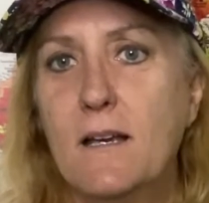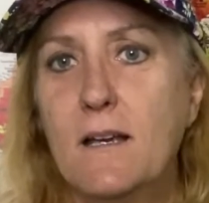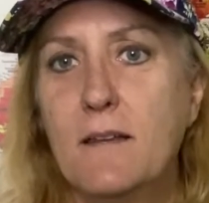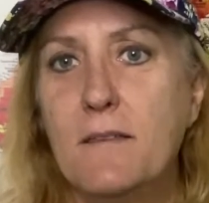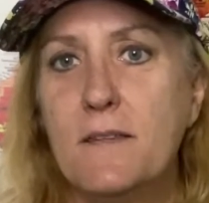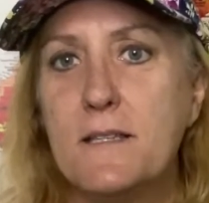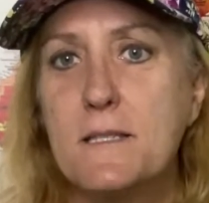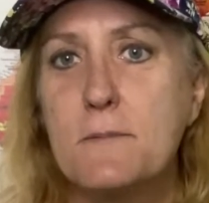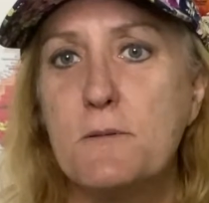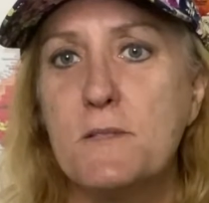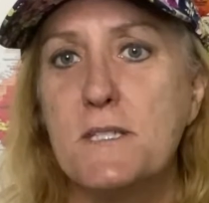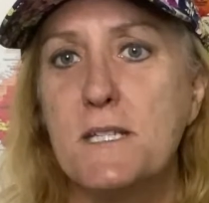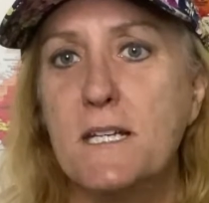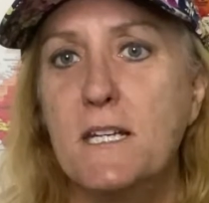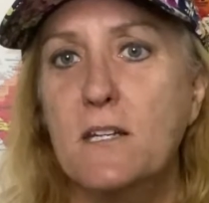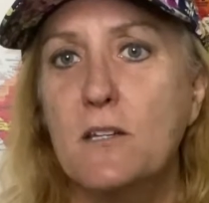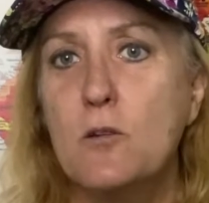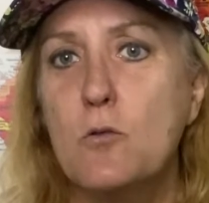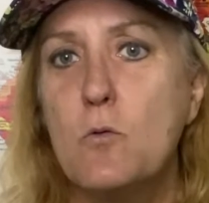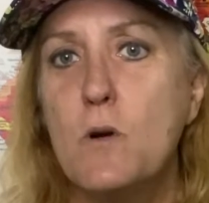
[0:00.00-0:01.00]
This
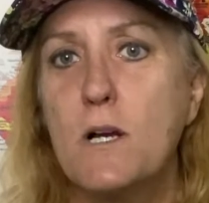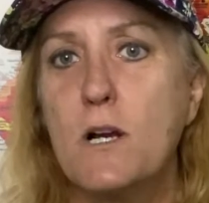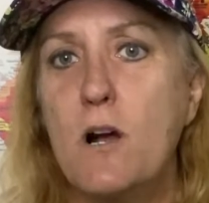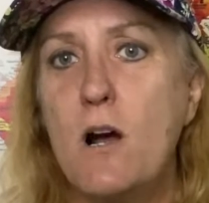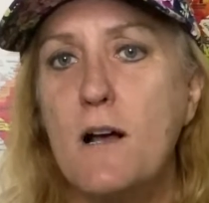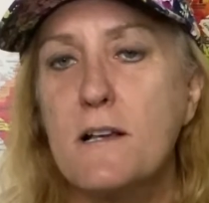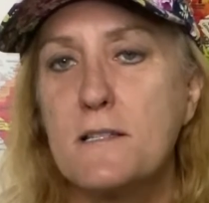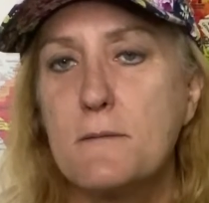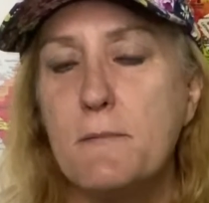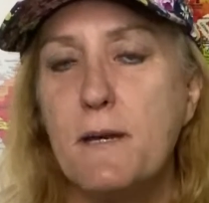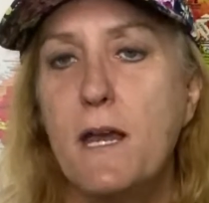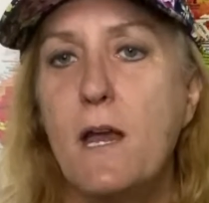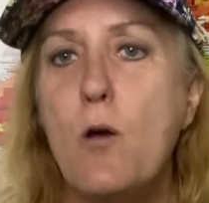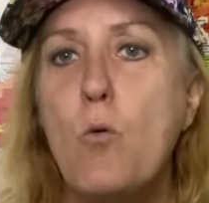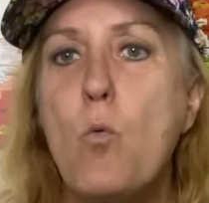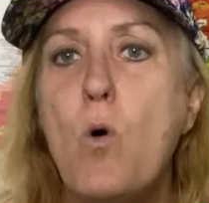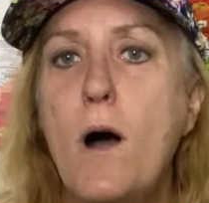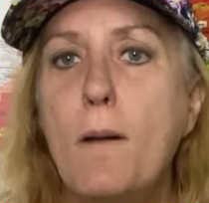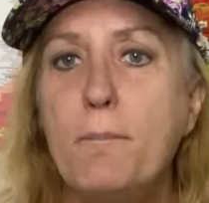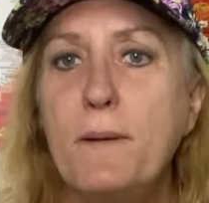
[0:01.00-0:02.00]
particular one cost me a
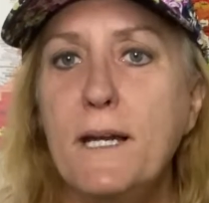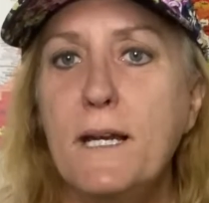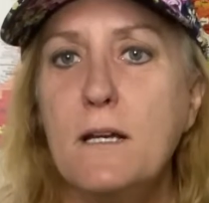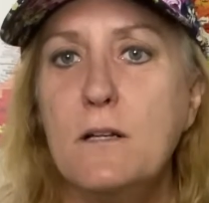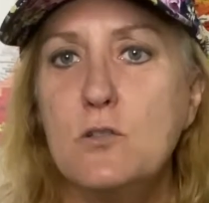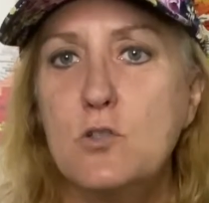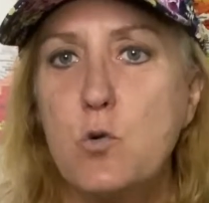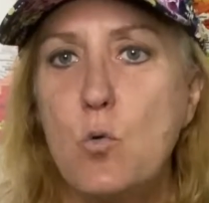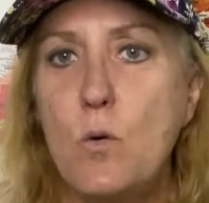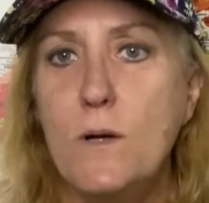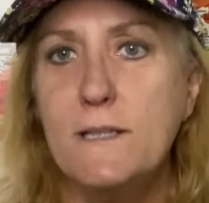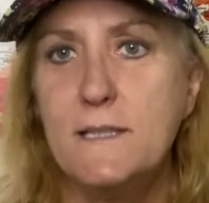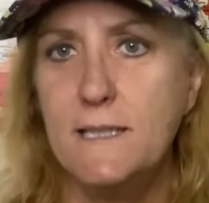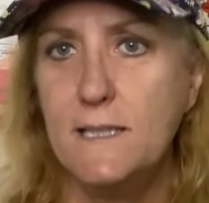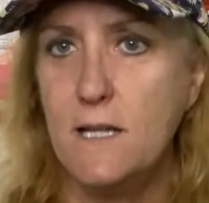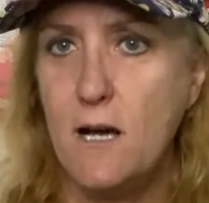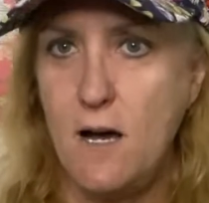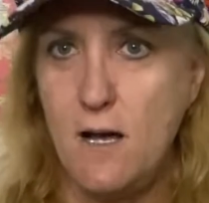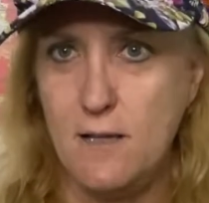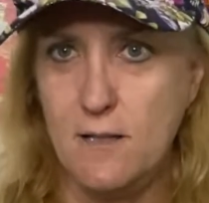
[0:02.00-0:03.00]
whopping
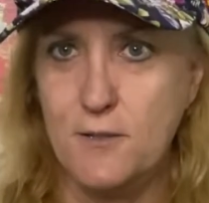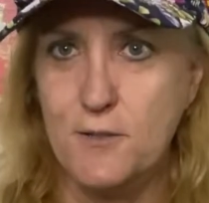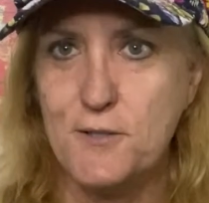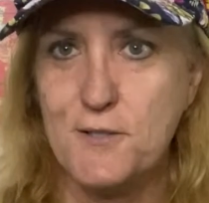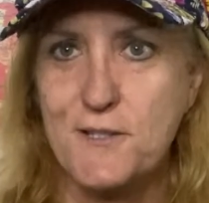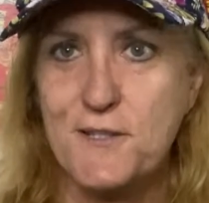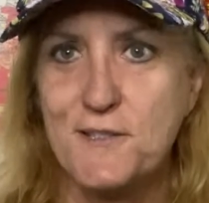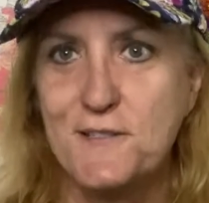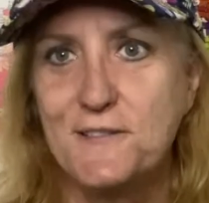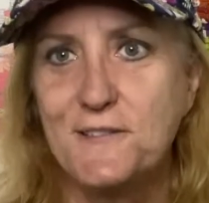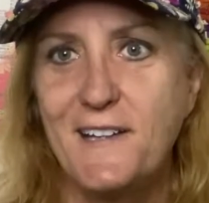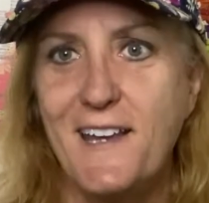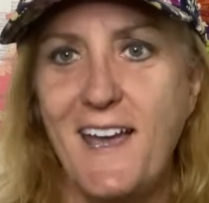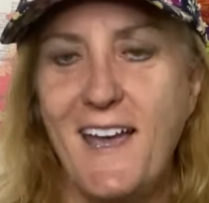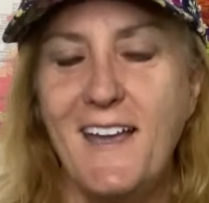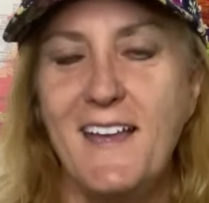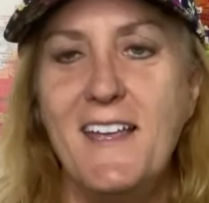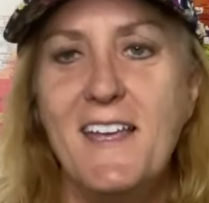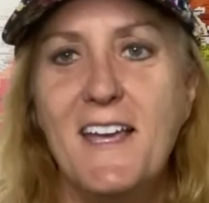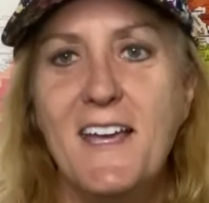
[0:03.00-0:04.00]
$20,
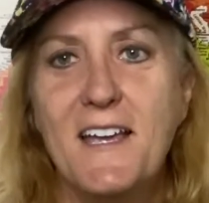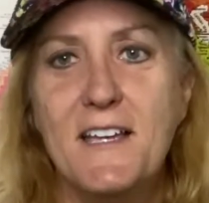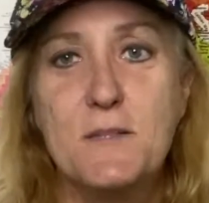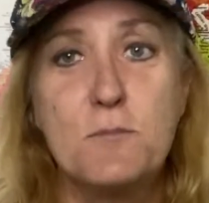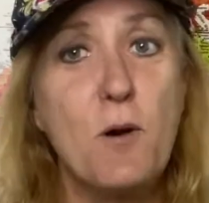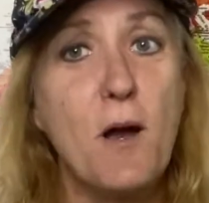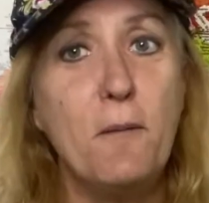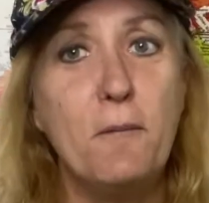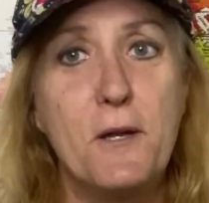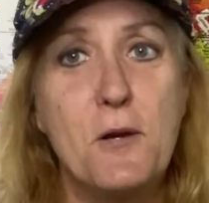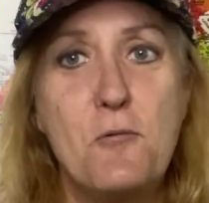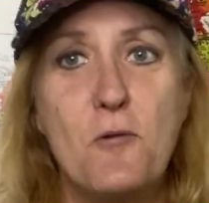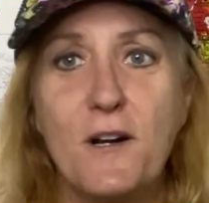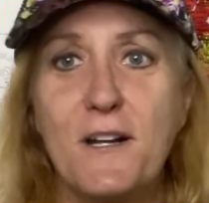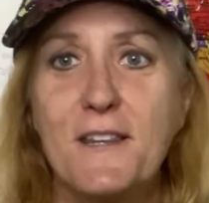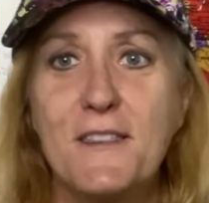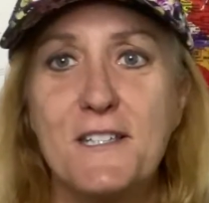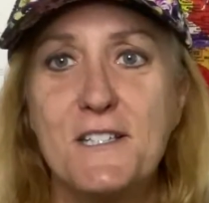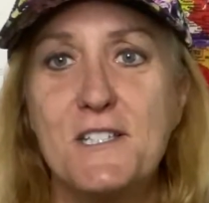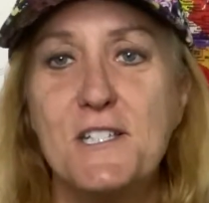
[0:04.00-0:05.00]
okay? It's probably one
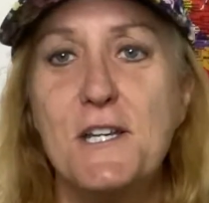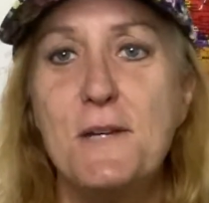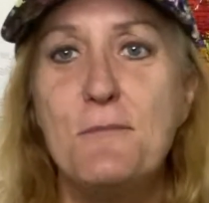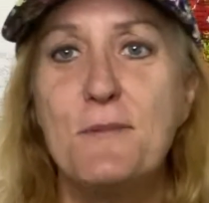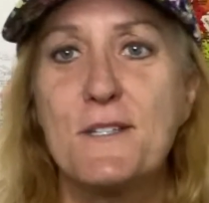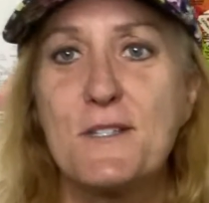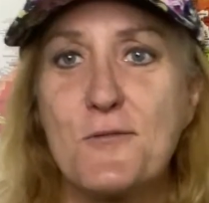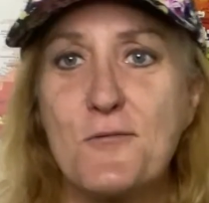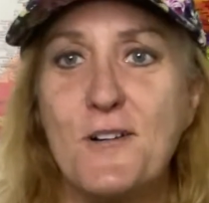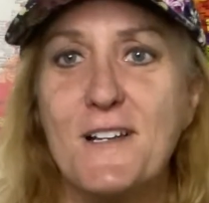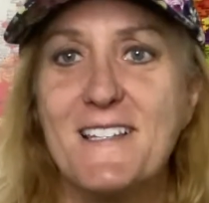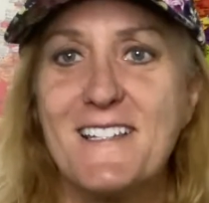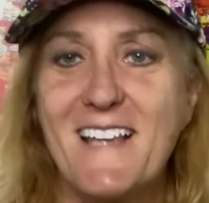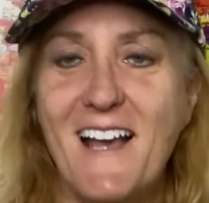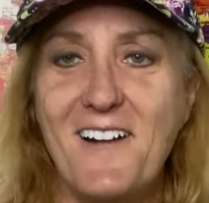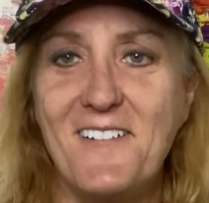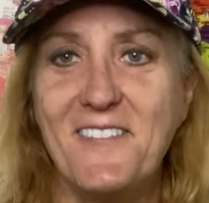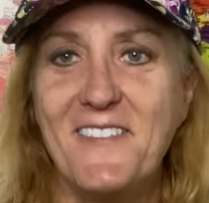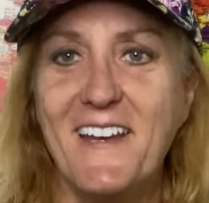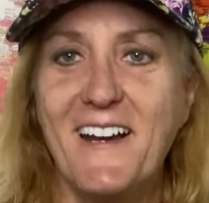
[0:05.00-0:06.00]
of the cheapest ones
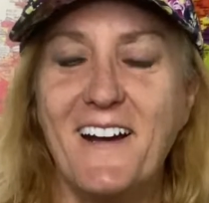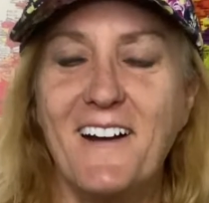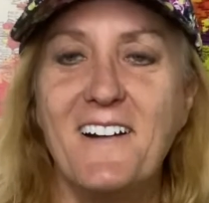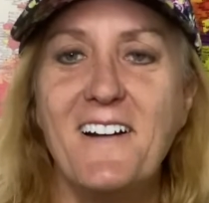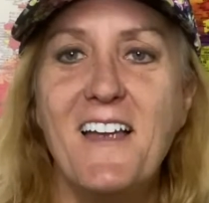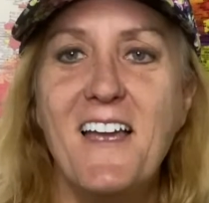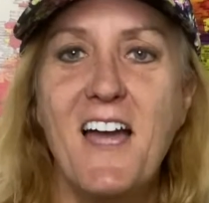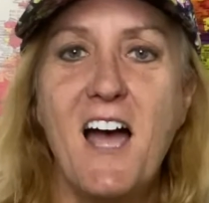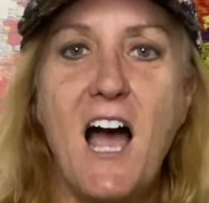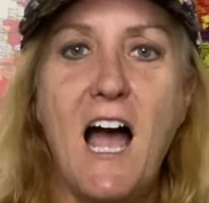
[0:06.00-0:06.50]
out there.